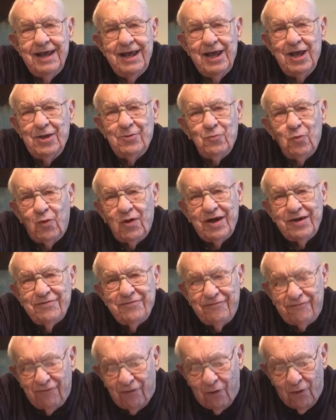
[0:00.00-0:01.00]
and 1
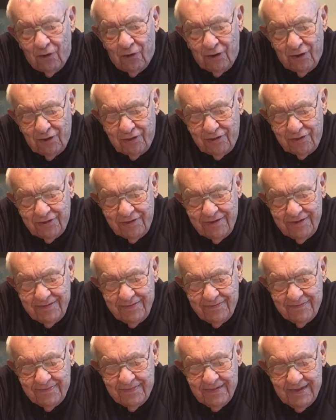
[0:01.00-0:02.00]
fourth.
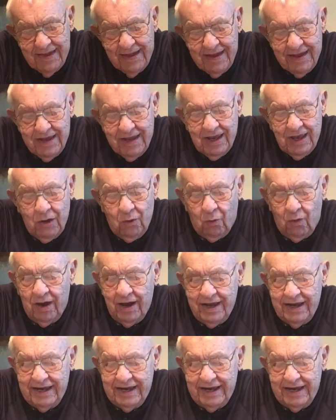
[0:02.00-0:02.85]
Why,